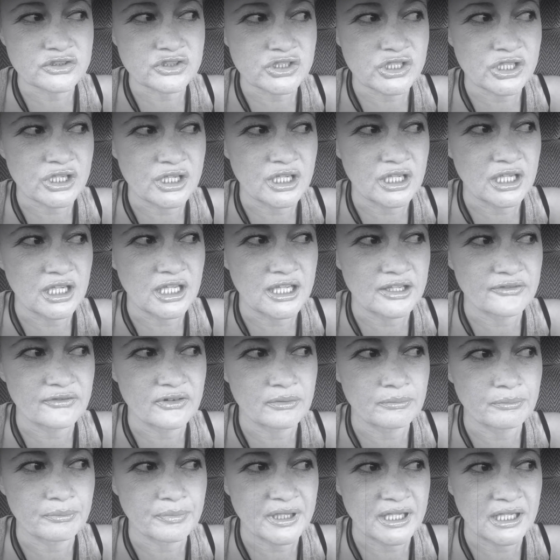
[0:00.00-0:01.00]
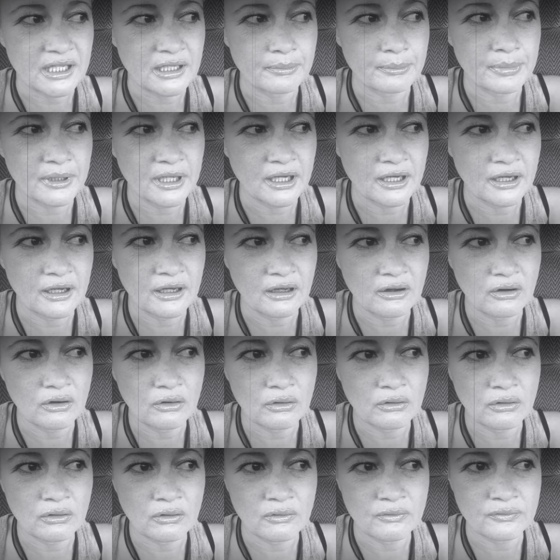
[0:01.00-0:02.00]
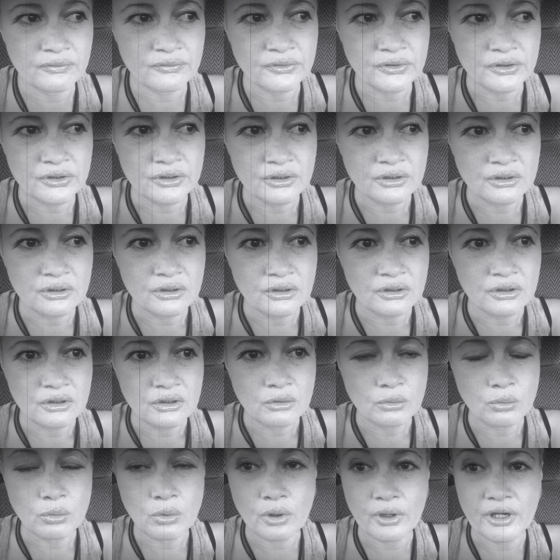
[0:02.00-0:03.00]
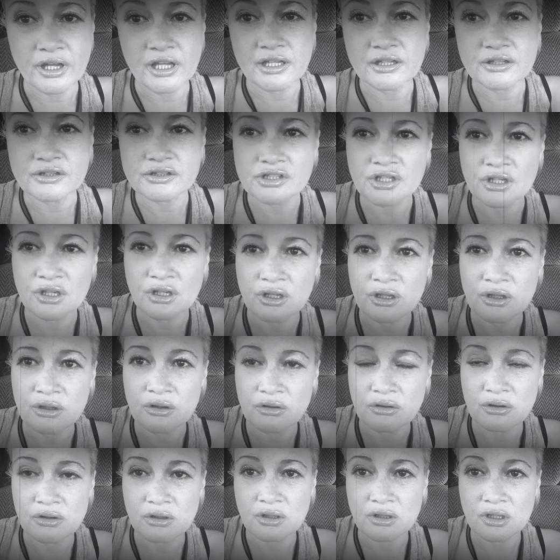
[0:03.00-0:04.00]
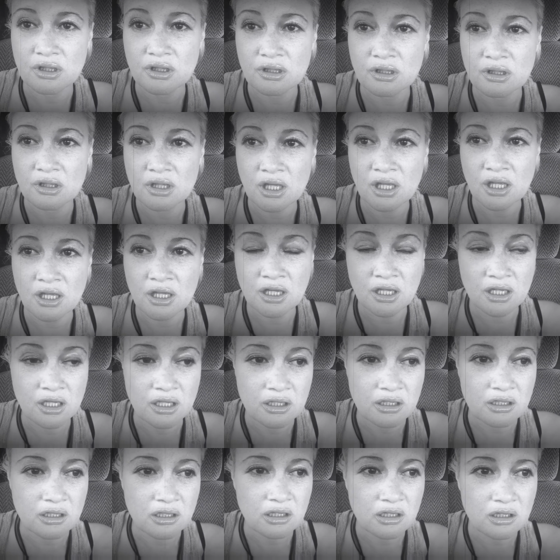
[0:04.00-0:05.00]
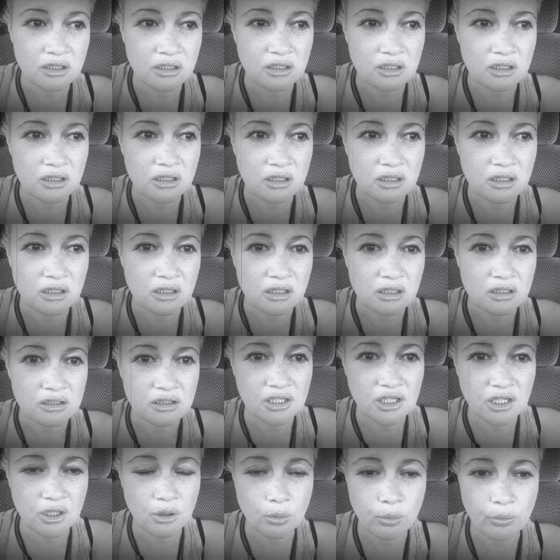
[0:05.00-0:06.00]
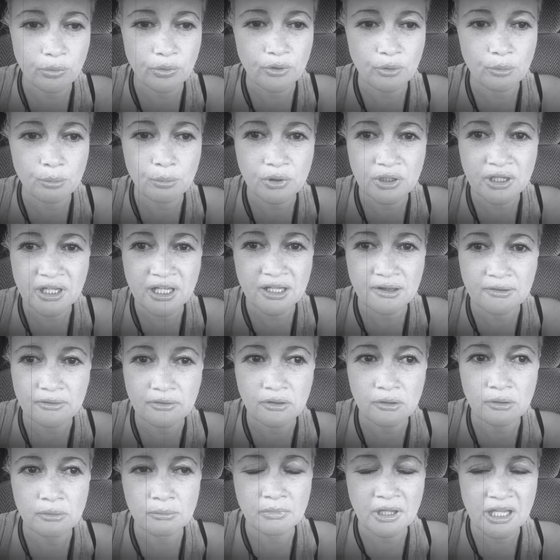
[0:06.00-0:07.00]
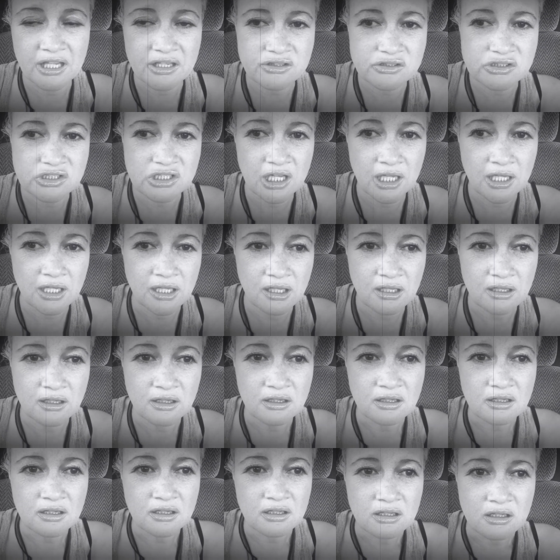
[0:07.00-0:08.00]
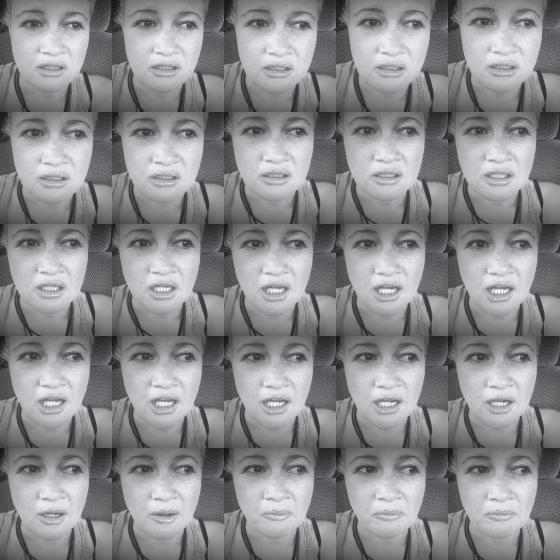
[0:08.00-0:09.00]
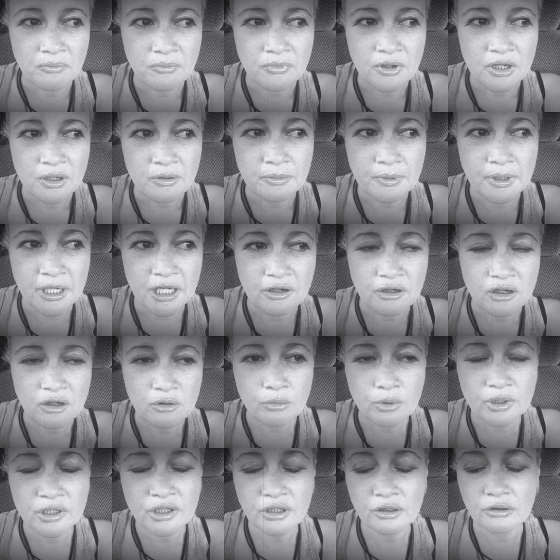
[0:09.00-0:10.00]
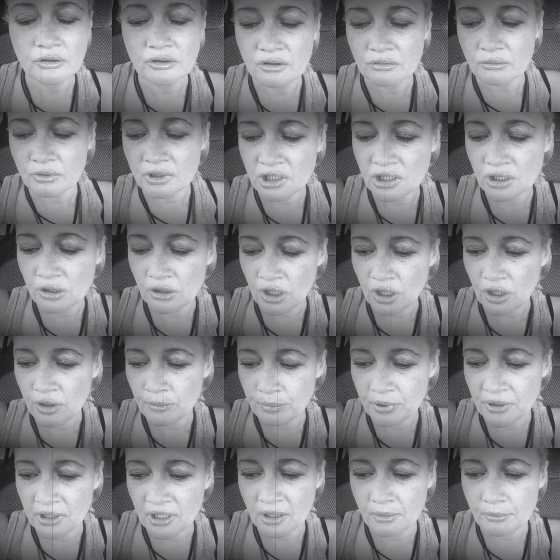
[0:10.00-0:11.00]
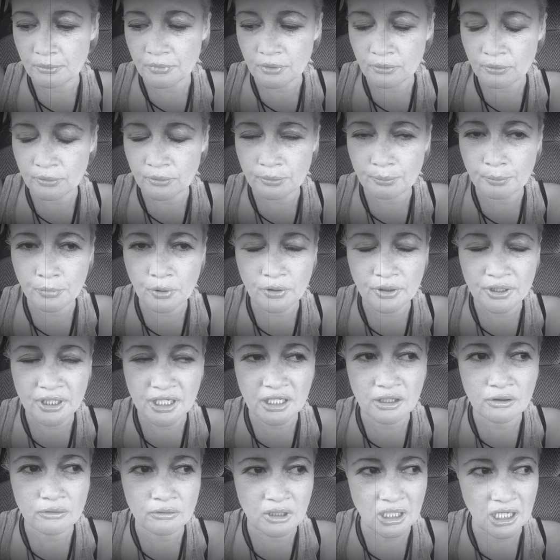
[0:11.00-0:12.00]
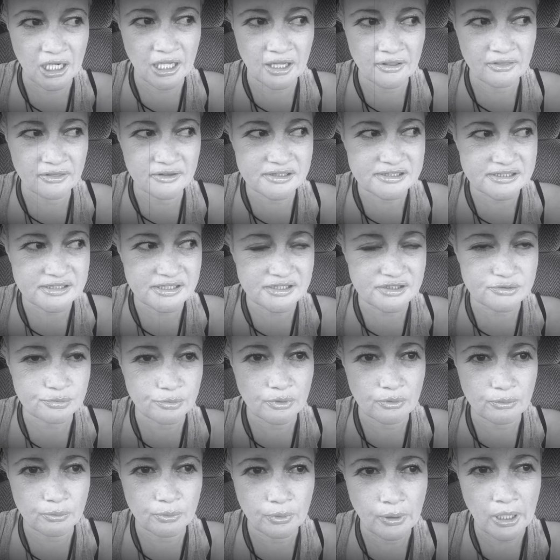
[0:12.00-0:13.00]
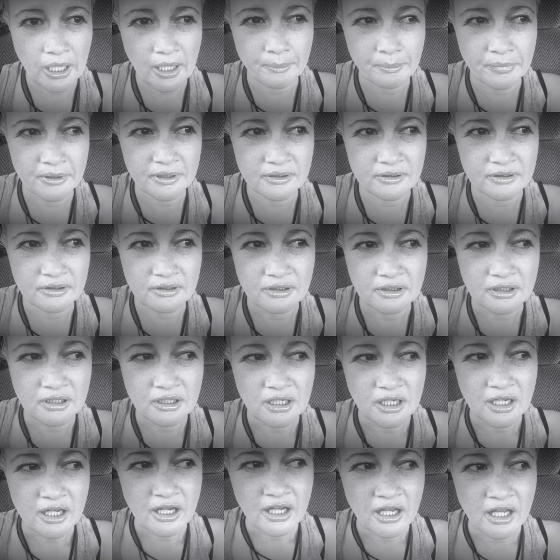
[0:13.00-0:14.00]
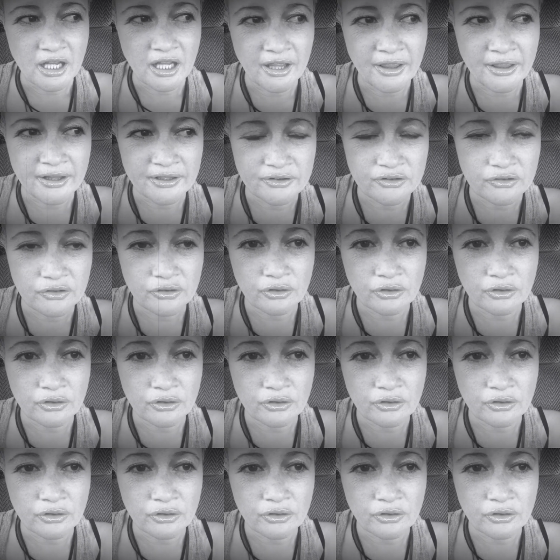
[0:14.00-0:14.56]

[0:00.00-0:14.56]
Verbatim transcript: to even be a part of wanting to uh, kill them and eat them actually um, but when you when you open up your pineal gland this is what will happen and